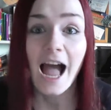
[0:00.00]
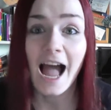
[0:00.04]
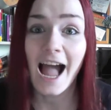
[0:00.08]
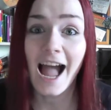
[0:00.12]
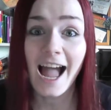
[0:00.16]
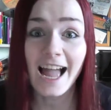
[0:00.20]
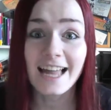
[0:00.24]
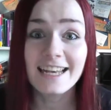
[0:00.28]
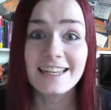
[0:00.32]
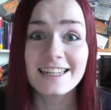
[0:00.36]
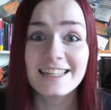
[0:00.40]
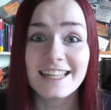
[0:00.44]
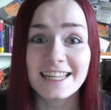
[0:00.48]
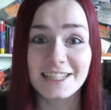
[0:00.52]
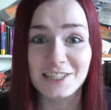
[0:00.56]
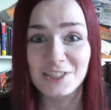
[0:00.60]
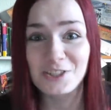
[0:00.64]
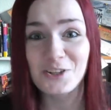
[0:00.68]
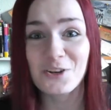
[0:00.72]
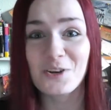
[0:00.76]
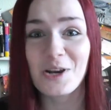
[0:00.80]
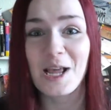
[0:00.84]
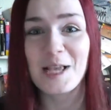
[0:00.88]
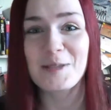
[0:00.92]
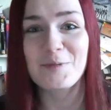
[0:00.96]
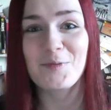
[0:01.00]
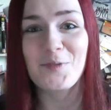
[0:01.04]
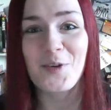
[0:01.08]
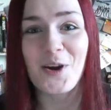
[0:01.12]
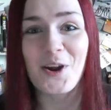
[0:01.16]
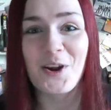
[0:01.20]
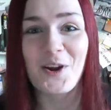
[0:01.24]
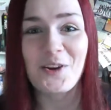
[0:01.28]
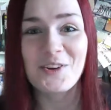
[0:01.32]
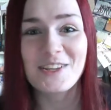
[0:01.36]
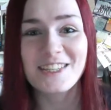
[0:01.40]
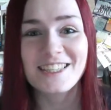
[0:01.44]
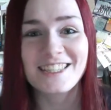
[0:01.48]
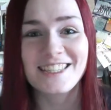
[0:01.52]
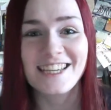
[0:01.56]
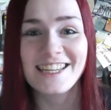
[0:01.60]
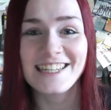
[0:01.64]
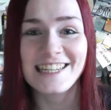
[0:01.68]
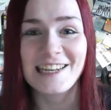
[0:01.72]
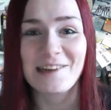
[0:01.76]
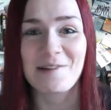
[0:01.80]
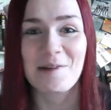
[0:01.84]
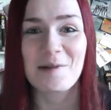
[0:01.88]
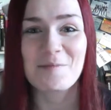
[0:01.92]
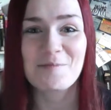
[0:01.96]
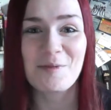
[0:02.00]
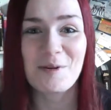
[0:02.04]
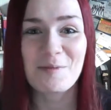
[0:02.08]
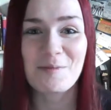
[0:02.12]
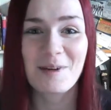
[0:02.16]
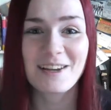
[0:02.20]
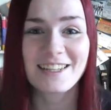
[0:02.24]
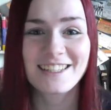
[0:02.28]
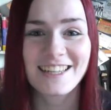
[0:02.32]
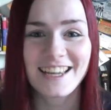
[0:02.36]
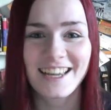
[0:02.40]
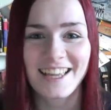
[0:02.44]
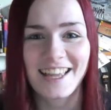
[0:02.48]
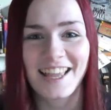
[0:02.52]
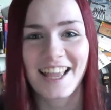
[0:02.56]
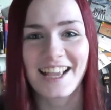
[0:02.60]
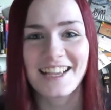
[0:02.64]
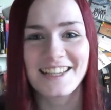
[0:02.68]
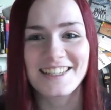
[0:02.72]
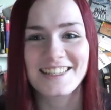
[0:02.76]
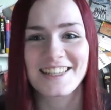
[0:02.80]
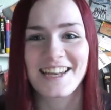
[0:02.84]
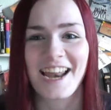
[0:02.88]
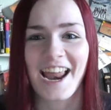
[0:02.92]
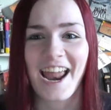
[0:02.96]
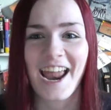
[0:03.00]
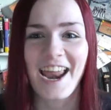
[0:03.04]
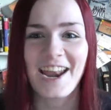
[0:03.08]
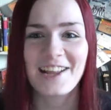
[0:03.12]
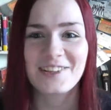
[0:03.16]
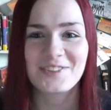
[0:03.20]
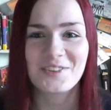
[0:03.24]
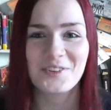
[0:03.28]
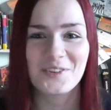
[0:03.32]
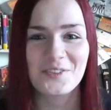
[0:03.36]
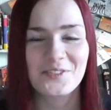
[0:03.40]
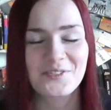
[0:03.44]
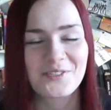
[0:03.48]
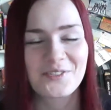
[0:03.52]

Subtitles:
And there's 2 days before I go to Sydney. We booked my ticket yesterday. It's all